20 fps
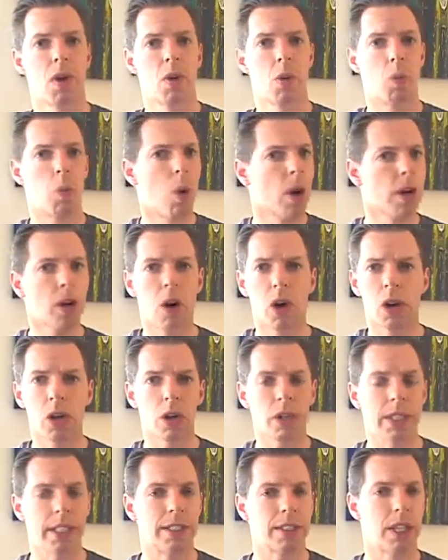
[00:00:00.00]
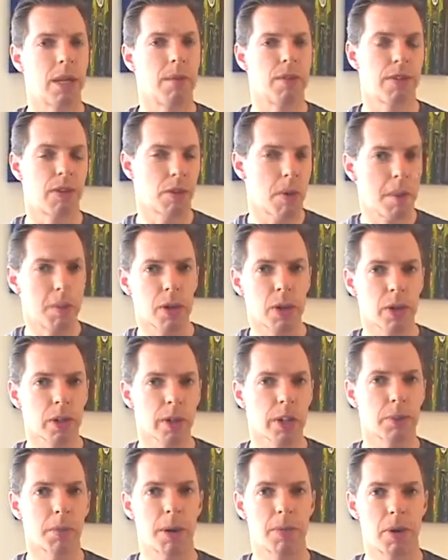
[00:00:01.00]
What are all these terms? If you remember earlier
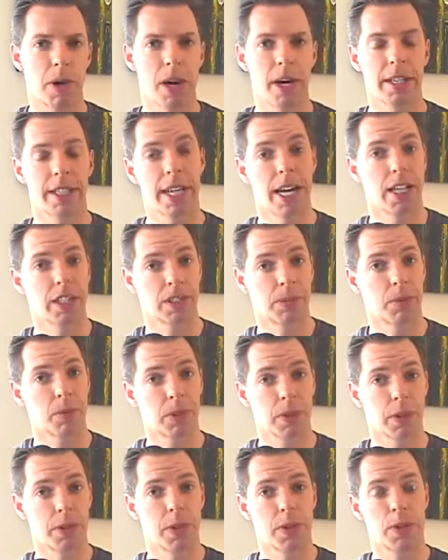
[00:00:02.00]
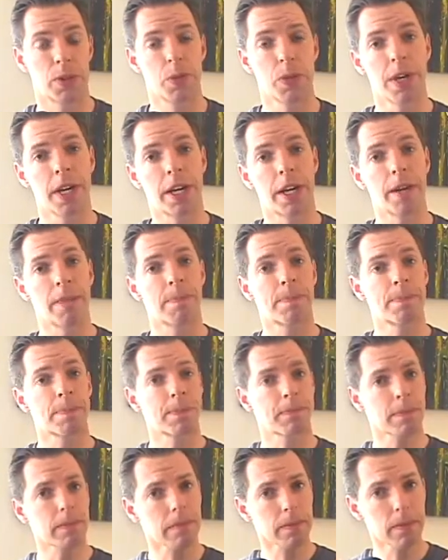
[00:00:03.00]
in my podcast from earlier this week,
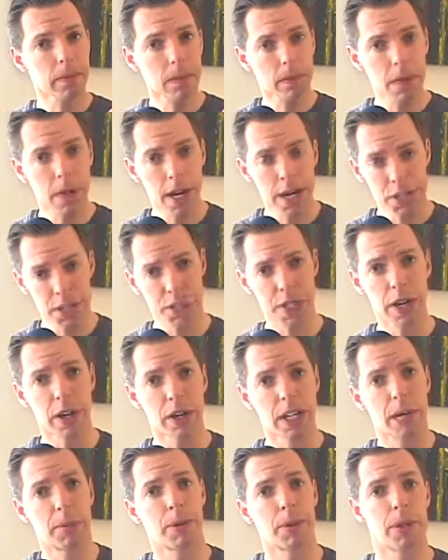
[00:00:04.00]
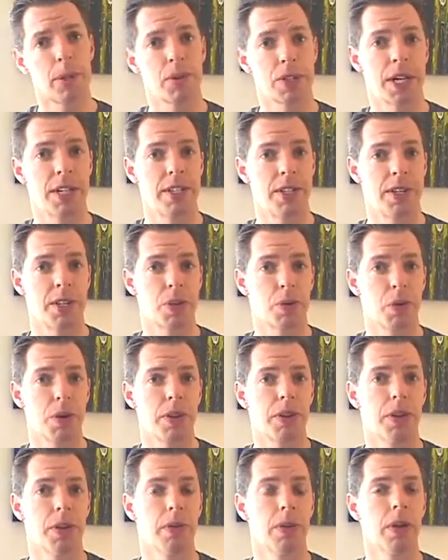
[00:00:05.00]
I shared a couple of those ideas
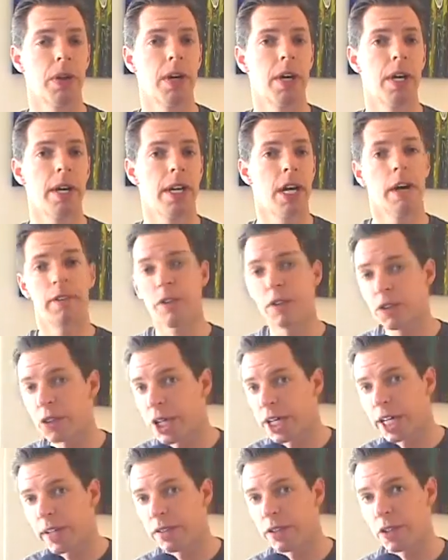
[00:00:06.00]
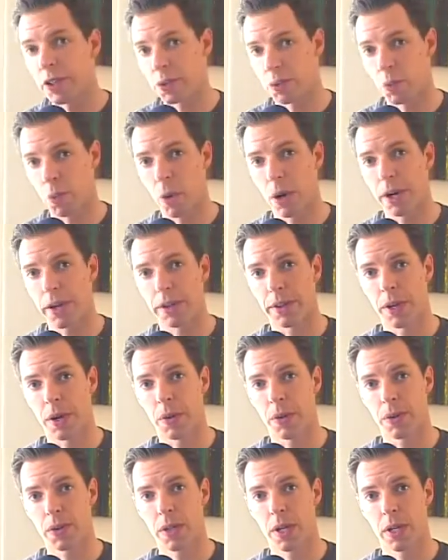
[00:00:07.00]
with you. Now, if you tried even just one of
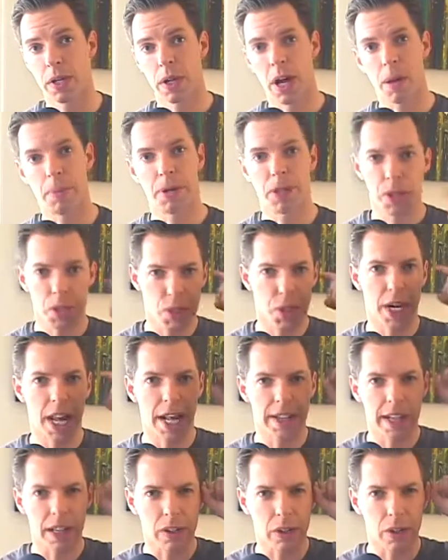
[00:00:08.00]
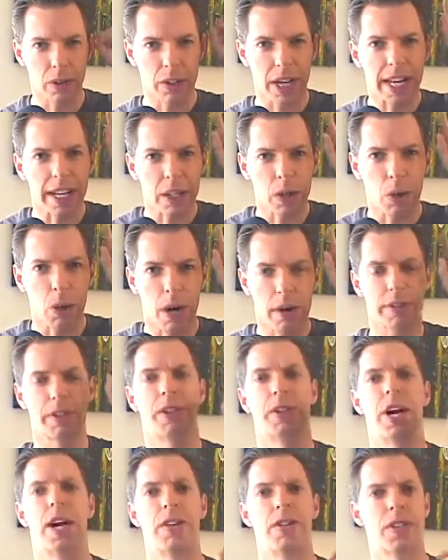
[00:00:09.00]
those, I bet you started to have that little light go off in your
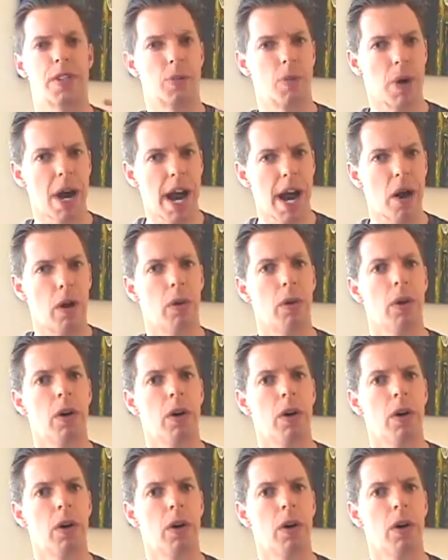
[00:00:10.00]
head and said, wow,